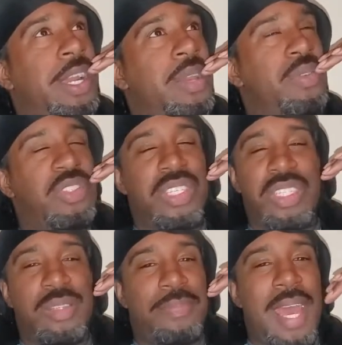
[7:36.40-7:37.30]
he was
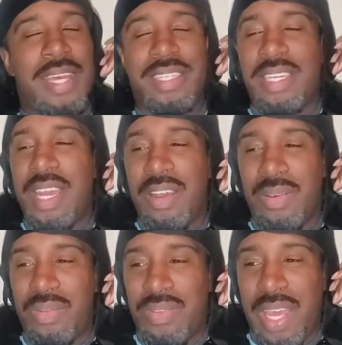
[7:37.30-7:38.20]
just spazzing
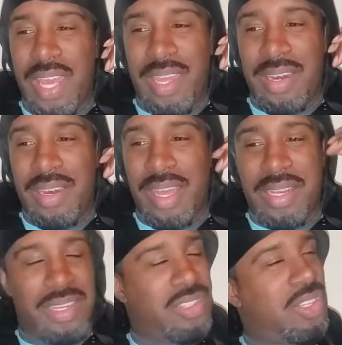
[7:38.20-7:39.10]
out and
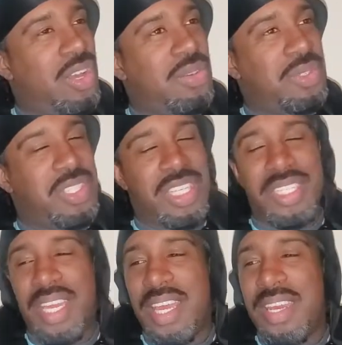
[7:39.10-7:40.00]
like the song was
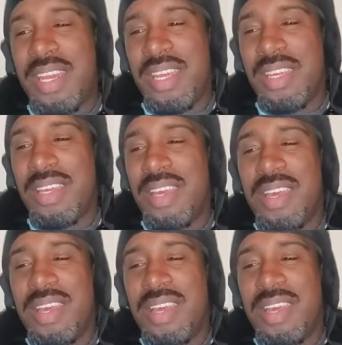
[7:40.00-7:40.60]
just ending